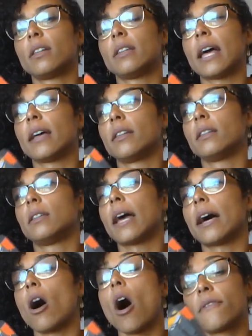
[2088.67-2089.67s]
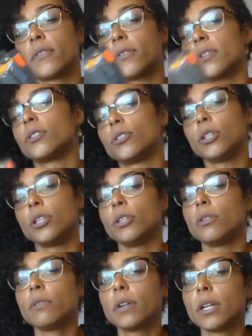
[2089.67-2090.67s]
that offer this to
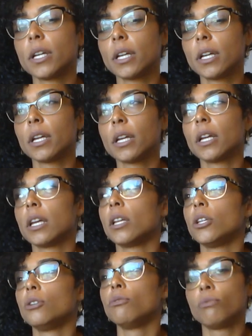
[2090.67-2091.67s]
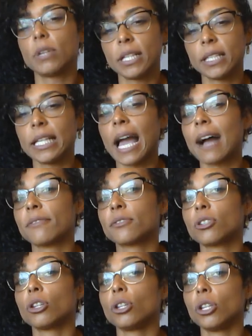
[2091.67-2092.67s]
you, you really have to
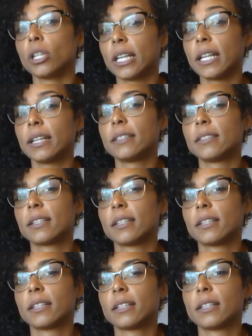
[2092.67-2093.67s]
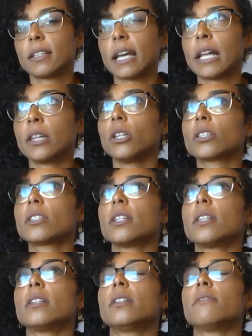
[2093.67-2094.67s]
look at it and look to
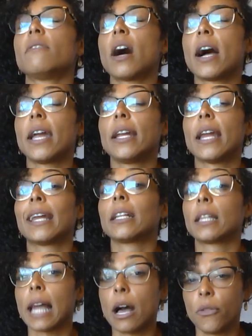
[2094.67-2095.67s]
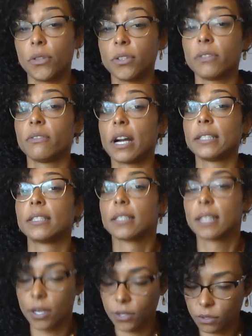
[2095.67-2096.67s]
the divine and allow the divine to
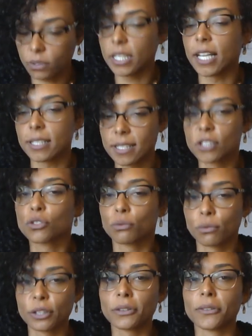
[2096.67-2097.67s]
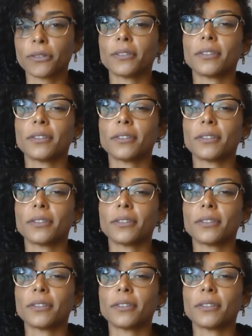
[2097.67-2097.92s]
tell you, yes, it's real.